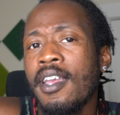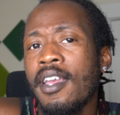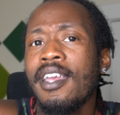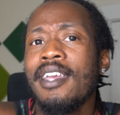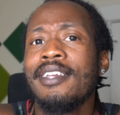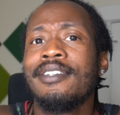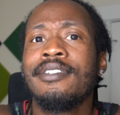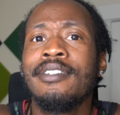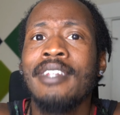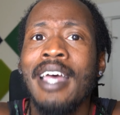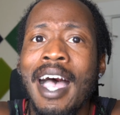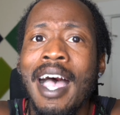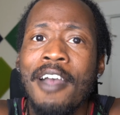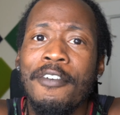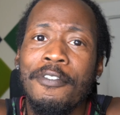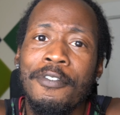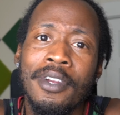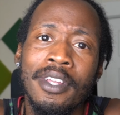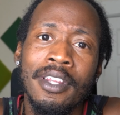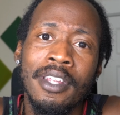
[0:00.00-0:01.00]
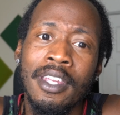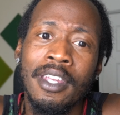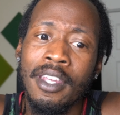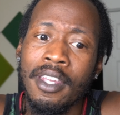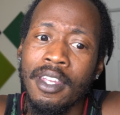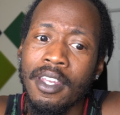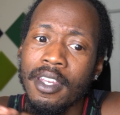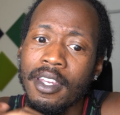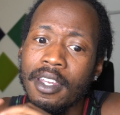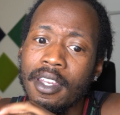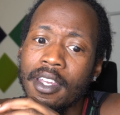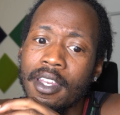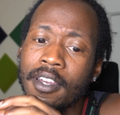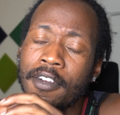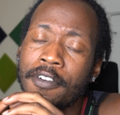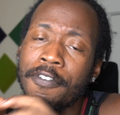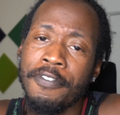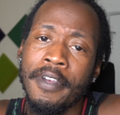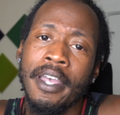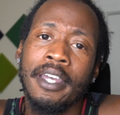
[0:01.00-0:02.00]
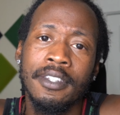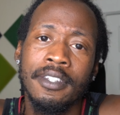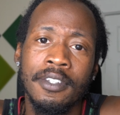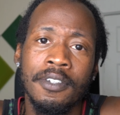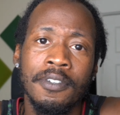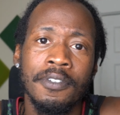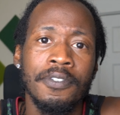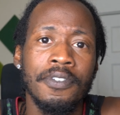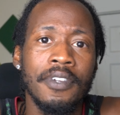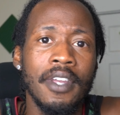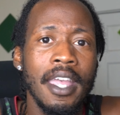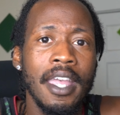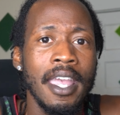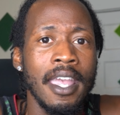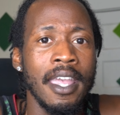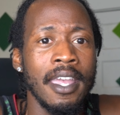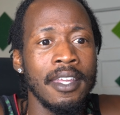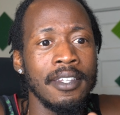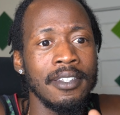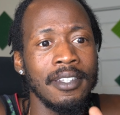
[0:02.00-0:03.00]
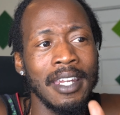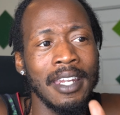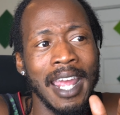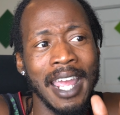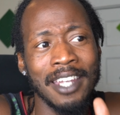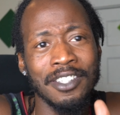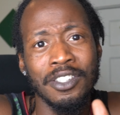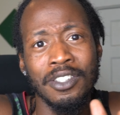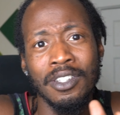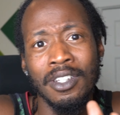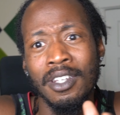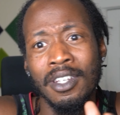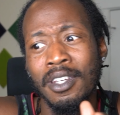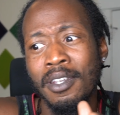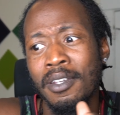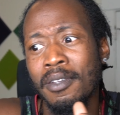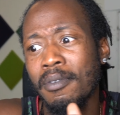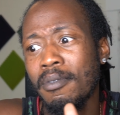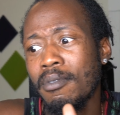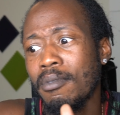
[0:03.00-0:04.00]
It's not really effective, and it actually